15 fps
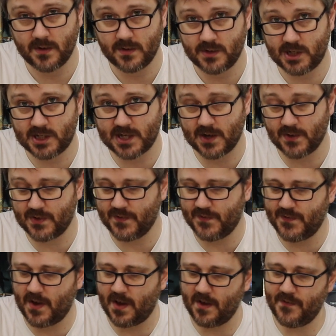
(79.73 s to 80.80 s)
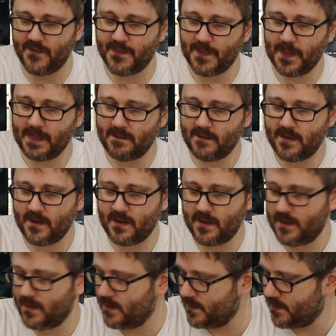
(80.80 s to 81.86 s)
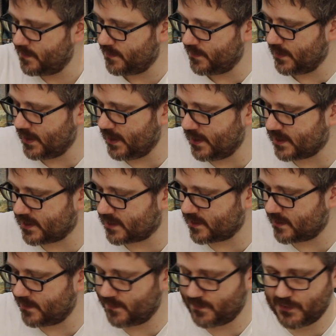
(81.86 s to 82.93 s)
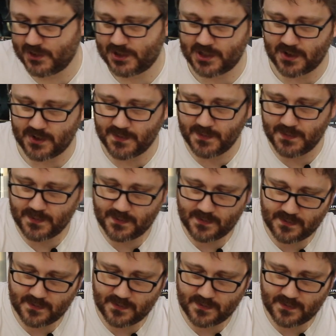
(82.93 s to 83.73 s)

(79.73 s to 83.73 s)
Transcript: she has a health of 5. But let's presume